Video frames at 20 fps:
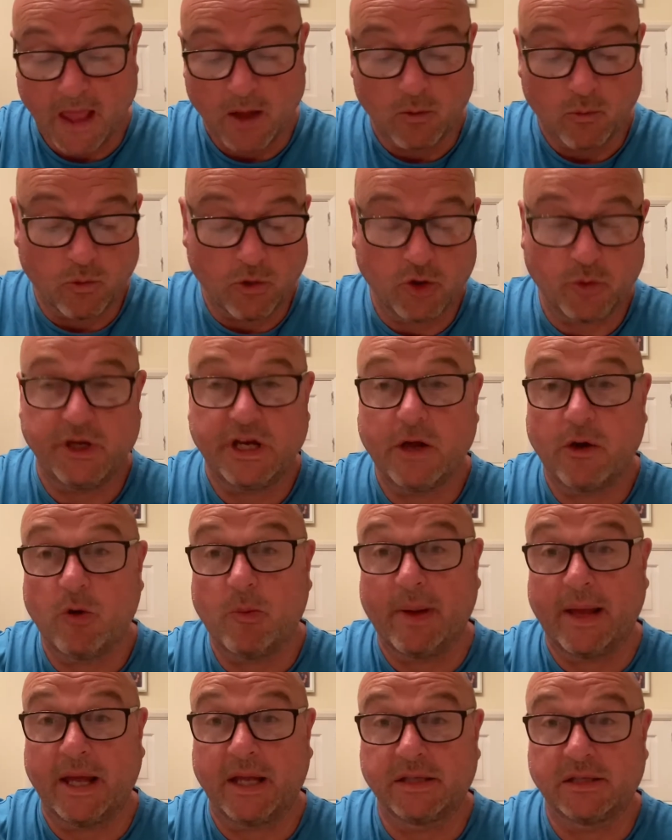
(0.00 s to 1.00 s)
What do we know
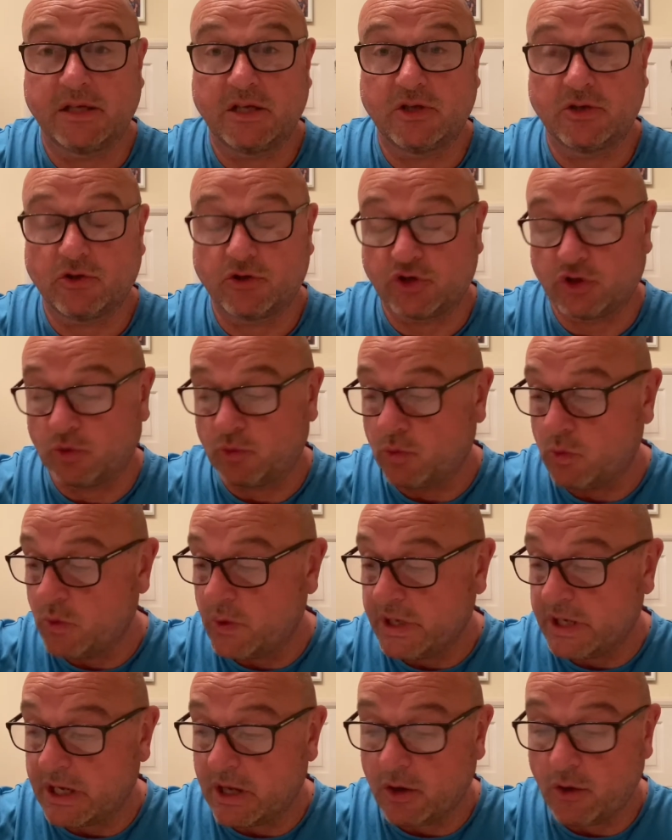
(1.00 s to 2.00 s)
about Anthony Joshua?
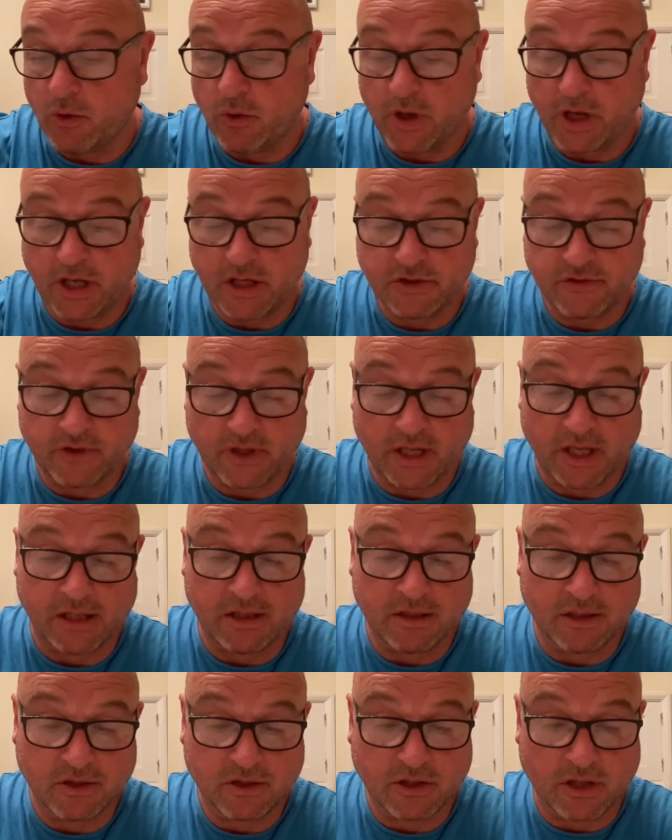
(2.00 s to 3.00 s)
We know he's
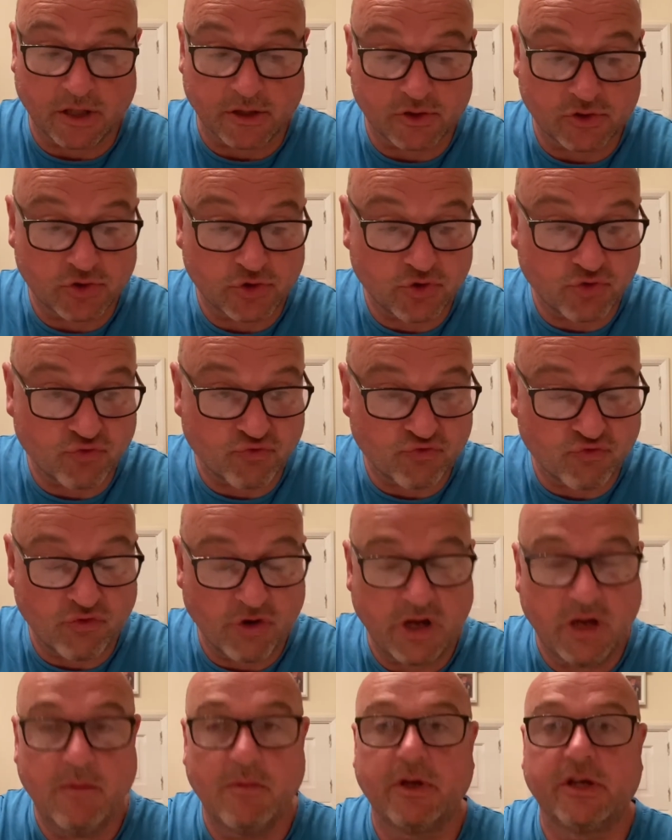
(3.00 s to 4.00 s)

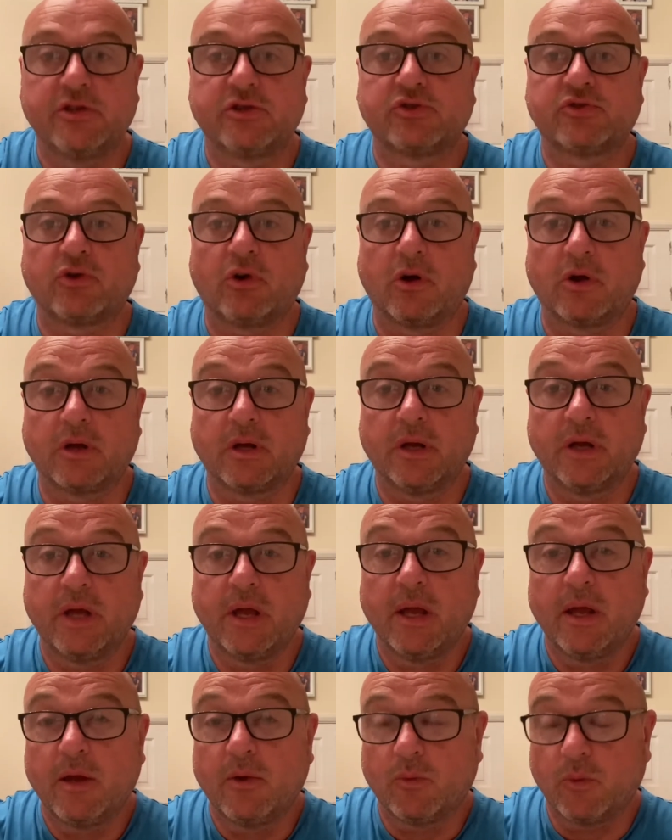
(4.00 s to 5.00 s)
extremely strong.
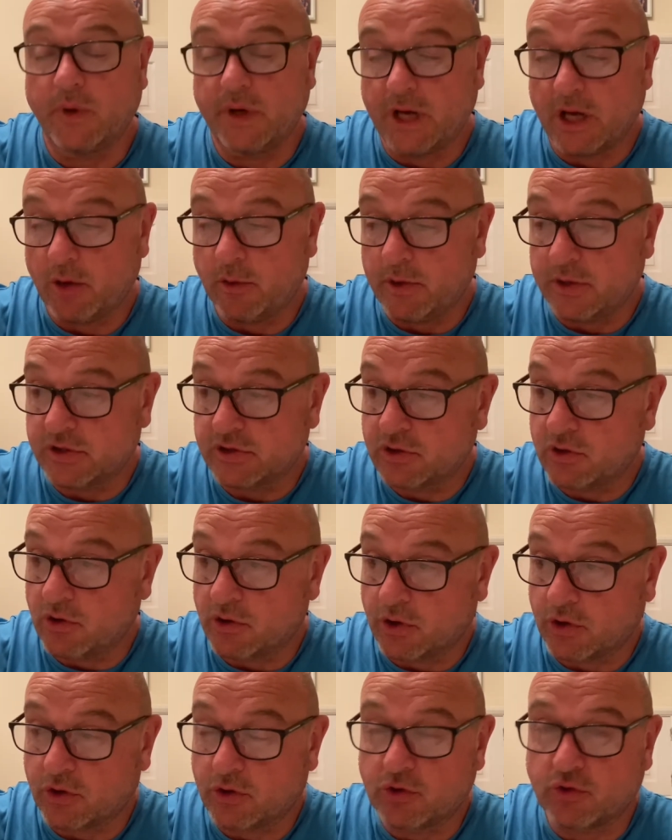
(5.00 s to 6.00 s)
We know he's got
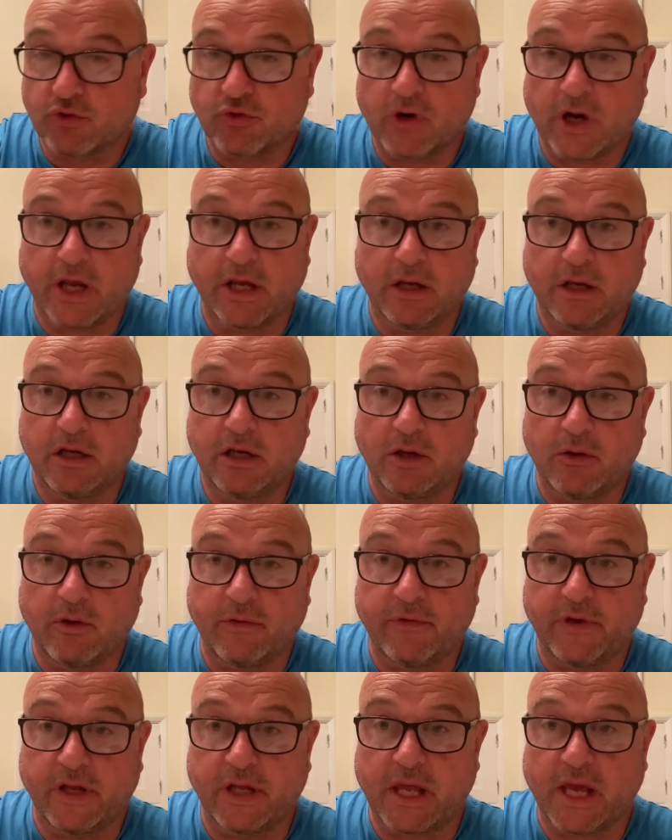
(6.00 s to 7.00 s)
a great, if
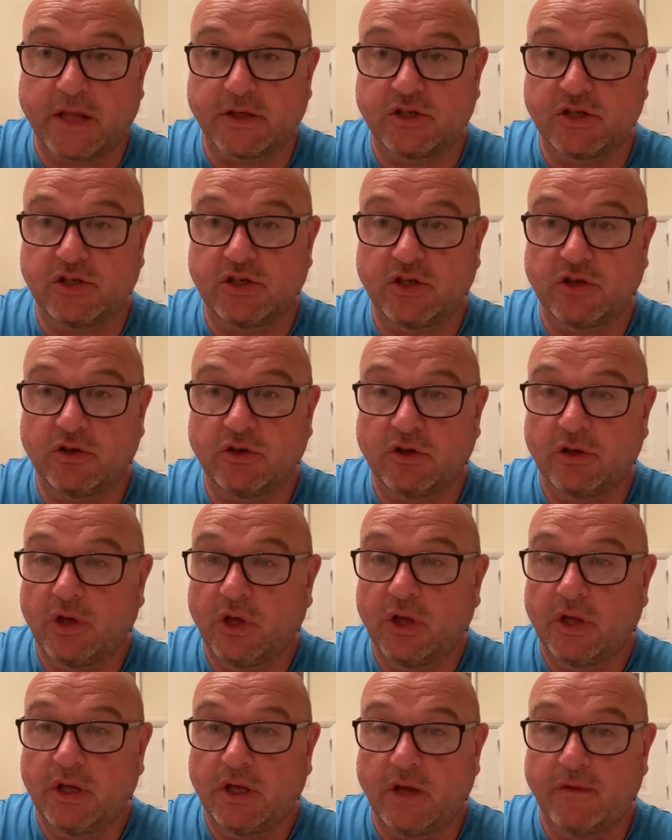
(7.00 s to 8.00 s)
he catches you,
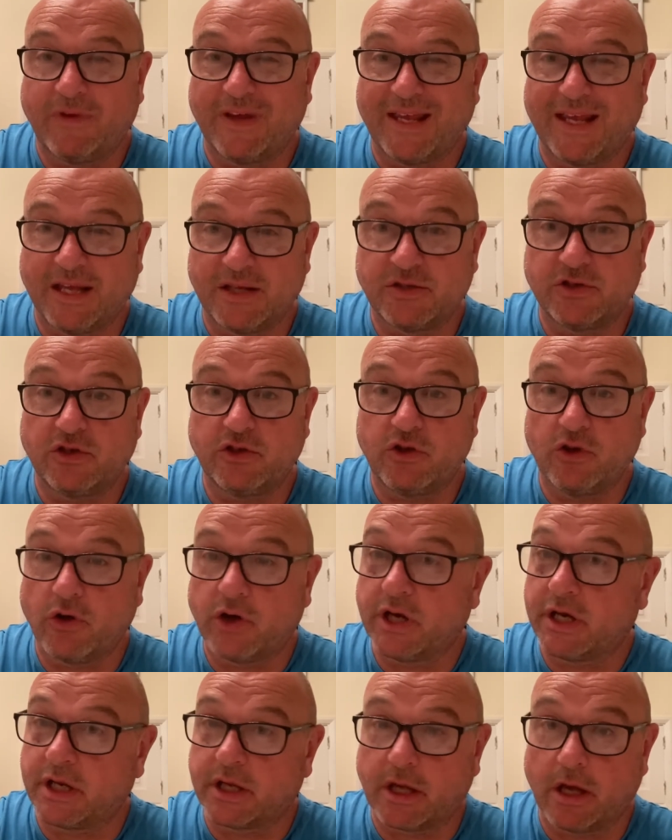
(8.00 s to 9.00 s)
if he hits you, you're
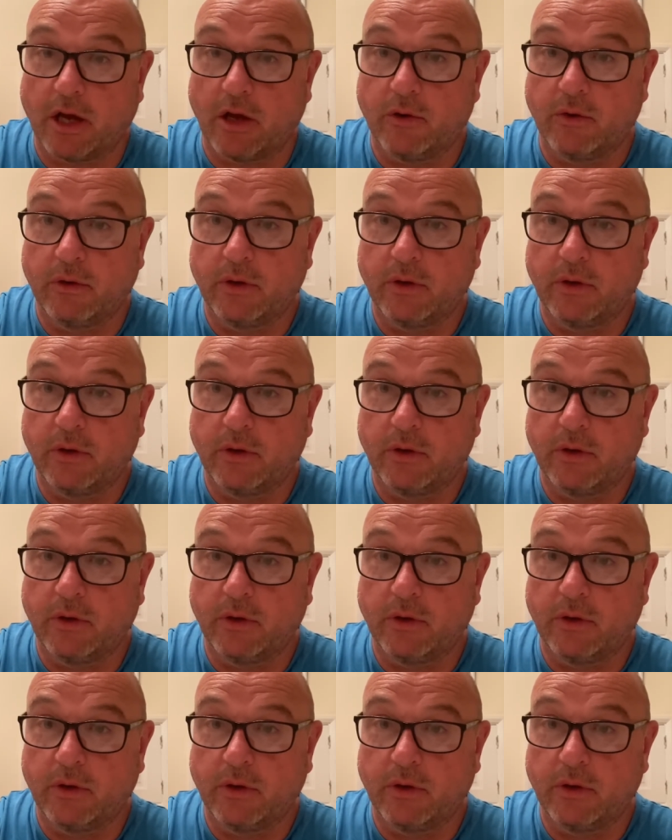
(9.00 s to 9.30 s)
going to go.